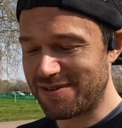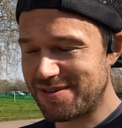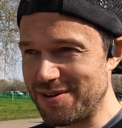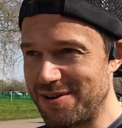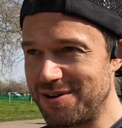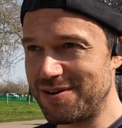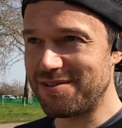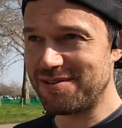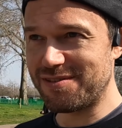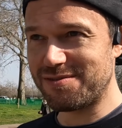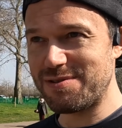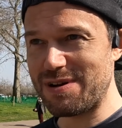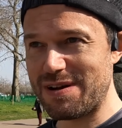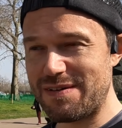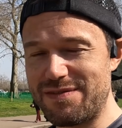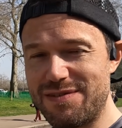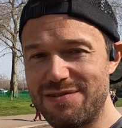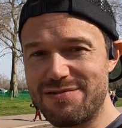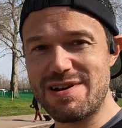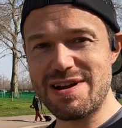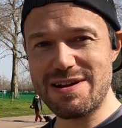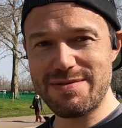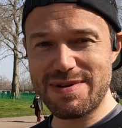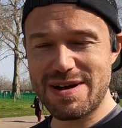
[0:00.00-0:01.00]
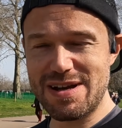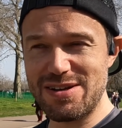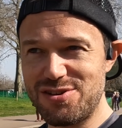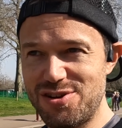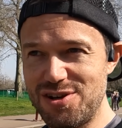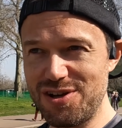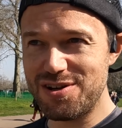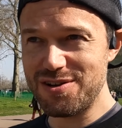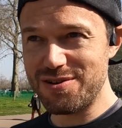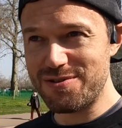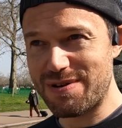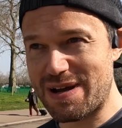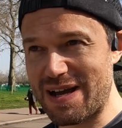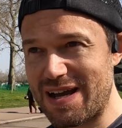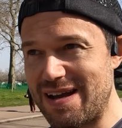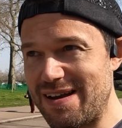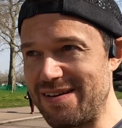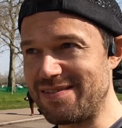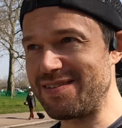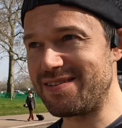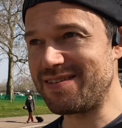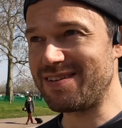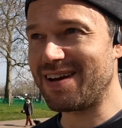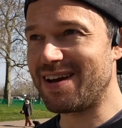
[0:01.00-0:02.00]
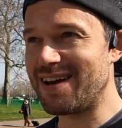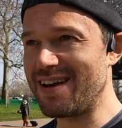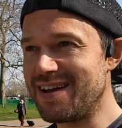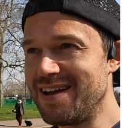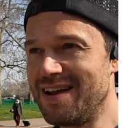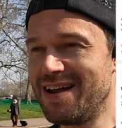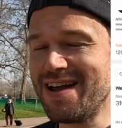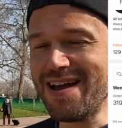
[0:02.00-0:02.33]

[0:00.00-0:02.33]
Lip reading: on Zwift, around about 2 hours a day.